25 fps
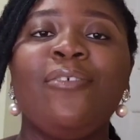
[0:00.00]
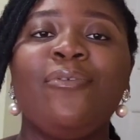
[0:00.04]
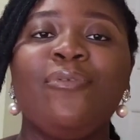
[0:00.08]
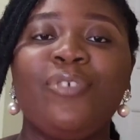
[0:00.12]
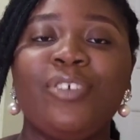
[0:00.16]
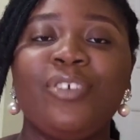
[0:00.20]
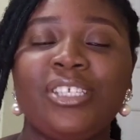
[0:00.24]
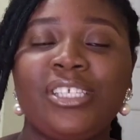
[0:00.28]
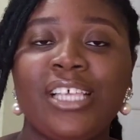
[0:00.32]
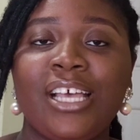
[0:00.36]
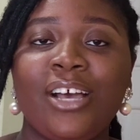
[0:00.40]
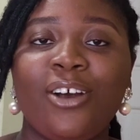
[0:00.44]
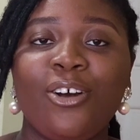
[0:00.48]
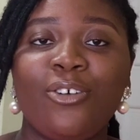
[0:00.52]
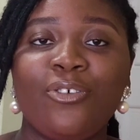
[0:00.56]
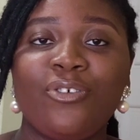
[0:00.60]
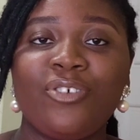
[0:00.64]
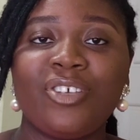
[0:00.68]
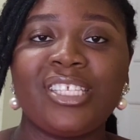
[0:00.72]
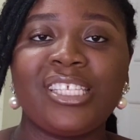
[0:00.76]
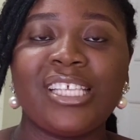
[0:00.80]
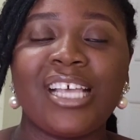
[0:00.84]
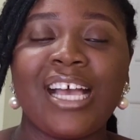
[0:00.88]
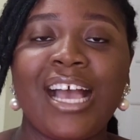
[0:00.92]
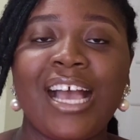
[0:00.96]
visa
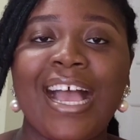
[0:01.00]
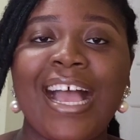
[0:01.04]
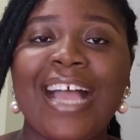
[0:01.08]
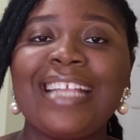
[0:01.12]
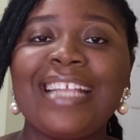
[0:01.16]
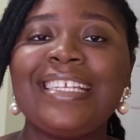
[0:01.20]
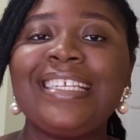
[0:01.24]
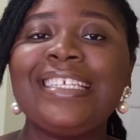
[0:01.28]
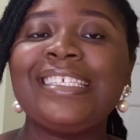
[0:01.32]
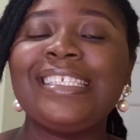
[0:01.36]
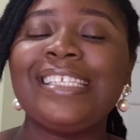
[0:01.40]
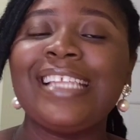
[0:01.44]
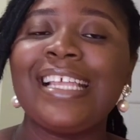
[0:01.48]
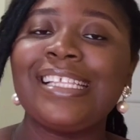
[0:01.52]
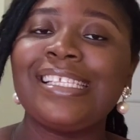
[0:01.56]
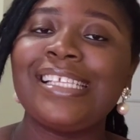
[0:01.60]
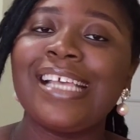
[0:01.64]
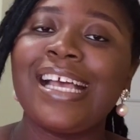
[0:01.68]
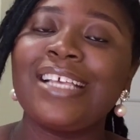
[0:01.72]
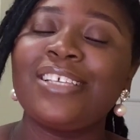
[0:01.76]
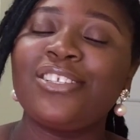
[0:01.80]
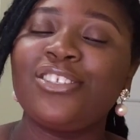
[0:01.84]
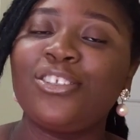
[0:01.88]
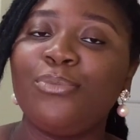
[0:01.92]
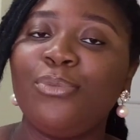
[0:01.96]
officer, and this letter
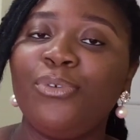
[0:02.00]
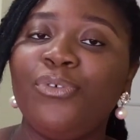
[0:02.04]
has to